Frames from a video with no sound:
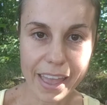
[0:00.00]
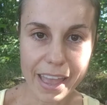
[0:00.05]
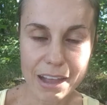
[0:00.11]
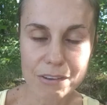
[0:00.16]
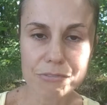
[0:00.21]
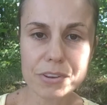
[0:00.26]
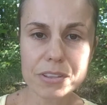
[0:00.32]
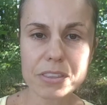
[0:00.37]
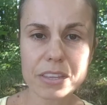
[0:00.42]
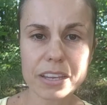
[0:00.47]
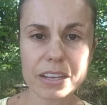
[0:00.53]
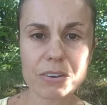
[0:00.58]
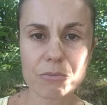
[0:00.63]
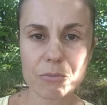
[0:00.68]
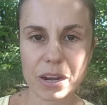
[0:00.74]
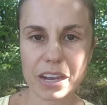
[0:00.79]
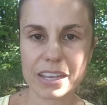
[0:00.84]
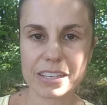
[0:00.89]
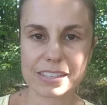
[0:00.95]
Everything
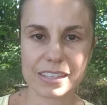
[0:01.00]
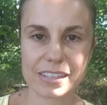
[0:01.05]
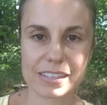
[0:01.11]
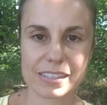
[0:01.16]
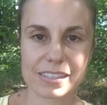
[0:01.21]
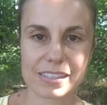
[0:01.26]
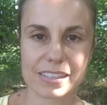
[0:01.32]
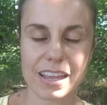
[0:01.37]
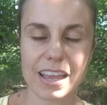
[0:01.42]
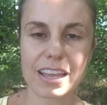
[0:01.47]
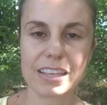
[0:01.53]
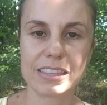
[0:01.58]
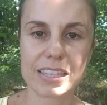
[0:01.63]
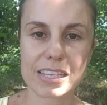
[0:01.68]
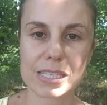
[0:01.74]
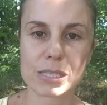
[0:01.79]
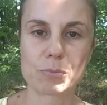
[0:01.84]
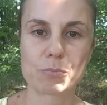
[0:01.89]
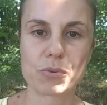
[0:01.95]
arises at
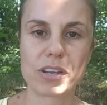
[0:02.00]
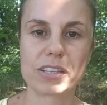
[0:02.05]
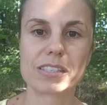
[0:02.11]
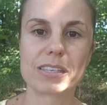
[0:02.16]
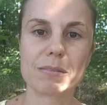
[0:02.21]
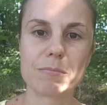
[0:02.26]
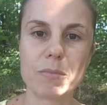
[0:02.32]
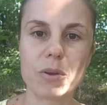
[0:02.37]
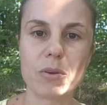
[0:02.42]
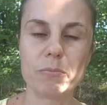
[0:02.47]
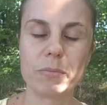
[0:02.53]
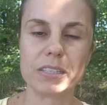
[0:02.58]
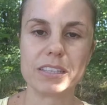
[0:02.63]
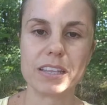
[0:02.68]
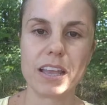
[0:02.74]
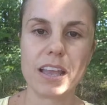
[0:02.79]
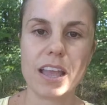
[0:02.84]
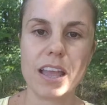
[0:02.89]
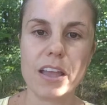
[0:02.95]
this present moment.
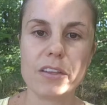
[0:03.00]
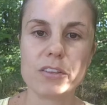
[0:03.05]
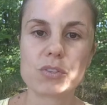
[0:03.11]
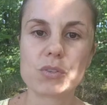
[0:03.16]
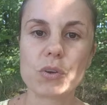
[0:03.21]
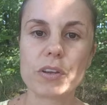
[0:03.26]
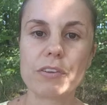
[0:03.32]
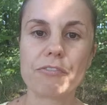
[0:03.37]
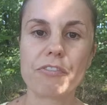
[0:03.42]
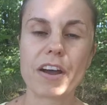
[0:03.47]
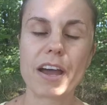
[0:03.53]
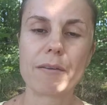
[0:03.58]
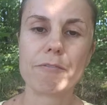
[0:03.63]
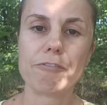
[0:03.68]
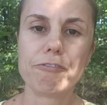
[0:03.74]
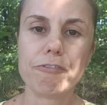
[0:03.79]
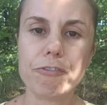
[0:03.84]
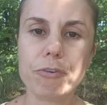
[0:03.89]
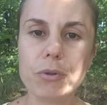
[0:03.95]
So if I'm
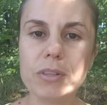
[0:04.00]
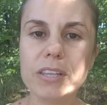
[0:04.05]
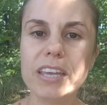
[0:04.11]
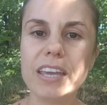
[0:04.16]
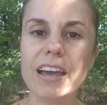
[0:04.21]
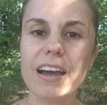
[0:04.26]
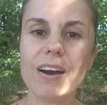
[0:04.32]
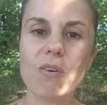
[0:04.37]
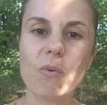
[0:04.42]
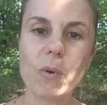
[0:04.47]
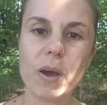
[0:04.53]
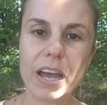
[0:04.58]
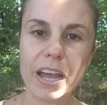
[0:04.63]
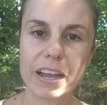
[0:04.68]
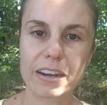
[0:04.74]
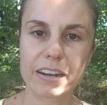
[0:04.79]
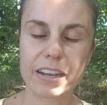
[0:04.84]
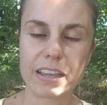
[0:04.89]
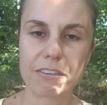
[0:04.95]
fully
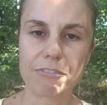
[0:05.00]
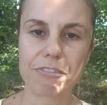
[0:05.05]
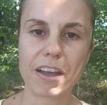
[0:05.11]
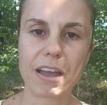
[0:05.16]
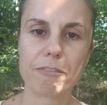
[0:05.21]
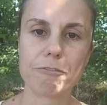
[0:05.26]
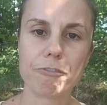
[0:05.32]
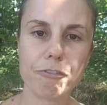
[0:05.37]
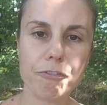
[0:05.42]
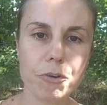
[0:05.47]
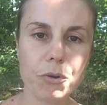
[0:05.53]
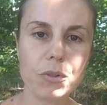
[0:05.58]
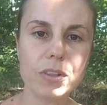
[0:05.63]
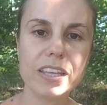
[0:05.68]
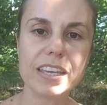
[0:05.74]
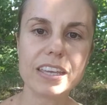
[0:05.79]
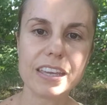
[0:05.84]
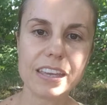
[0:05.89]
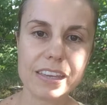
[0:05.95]
aware, if I'm
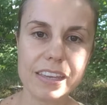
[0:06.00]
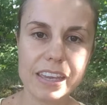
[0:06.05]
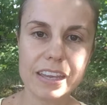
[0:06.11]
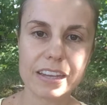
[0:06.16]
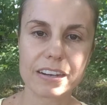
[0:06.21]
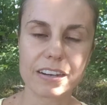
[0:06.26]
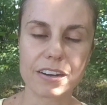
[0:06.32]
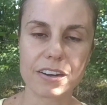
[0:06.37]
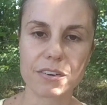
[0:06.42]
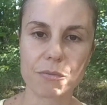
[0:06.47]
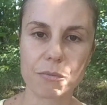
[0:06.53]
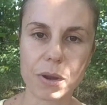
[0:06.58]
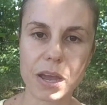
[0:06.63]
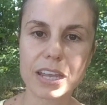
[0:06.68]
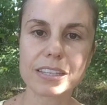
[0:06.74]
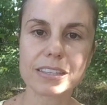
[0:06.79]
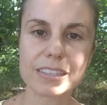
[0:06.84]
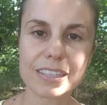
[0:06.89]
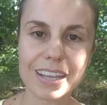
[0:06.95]
fully here
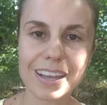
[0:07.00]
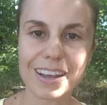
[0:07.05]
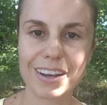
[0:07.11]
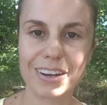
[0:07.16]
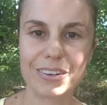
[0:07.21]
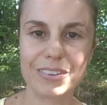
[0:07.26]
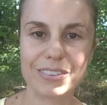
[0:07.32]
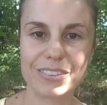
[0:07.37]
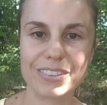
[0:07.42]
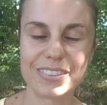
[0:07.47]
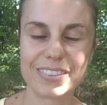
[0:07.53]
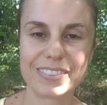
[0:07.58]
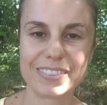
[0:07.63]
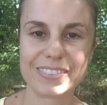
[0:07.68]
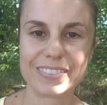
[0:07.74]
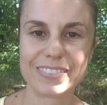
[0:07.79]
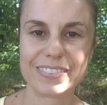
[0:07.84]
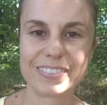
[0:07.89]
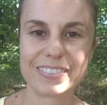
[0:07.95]
right now,
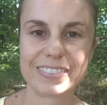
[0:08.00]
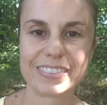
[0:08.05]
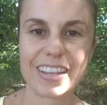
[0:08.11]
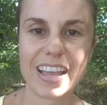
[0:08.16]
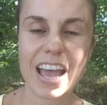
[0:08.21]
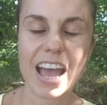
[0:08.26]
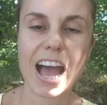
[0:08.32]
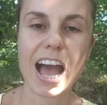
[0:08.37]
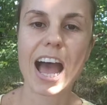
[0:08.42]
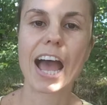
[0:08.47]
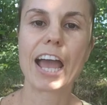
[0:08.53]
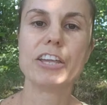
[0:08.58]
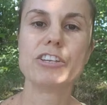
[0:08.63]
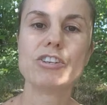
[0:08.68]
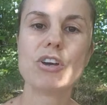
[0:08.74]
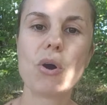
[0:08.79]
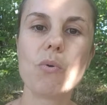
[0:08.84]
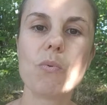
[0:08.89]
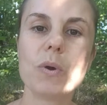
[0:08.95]
I
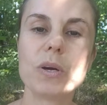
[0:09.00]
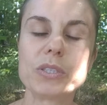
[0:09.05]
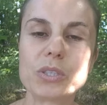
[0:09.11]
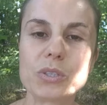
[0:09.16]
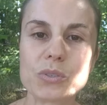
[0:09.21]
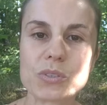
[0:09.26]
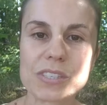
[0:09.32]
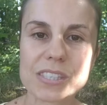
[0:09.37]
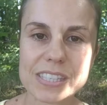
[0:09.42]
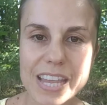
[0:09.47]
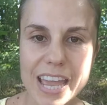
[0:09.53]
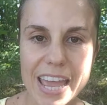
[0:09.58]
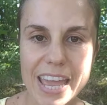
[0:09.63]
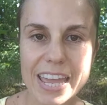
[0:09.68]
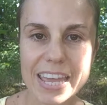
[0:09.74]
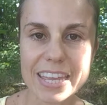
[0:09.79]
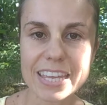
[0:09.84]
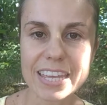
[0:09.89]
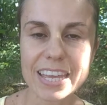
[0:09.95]
know what to
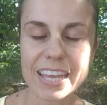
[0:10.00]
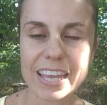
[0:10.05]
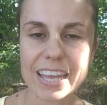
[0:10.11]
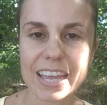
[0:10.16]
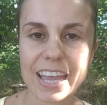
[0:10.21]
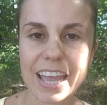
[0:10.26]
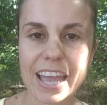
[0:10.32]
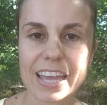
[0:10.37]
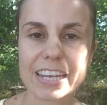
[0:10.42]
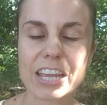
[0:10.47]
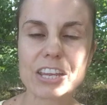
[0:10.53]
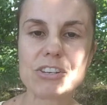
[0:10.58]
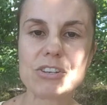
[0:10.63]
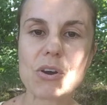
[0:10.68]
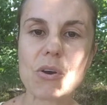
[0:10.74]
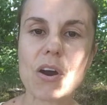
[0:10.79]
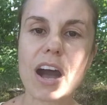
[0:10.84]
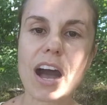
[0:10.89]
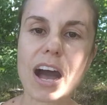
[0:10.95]
say. And I
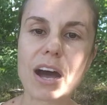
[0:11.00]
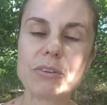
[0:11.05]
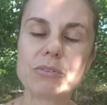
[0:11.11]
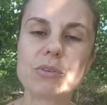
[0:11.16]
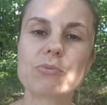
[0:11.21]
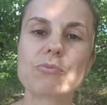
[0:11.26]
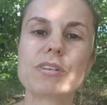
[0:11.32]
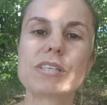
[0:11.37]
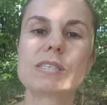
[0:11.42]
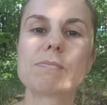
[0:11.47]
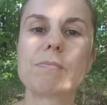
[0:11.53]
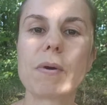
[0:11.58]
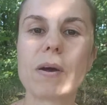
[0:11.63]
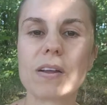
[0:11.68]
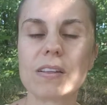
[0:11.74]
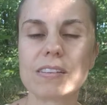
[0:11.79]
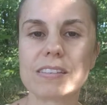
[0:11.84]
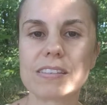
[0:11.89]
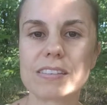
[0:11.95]
know how to
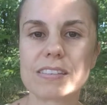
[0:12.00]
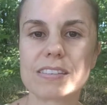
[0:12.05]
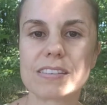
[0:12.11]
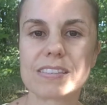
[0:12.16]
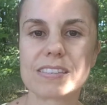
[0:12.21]
respond.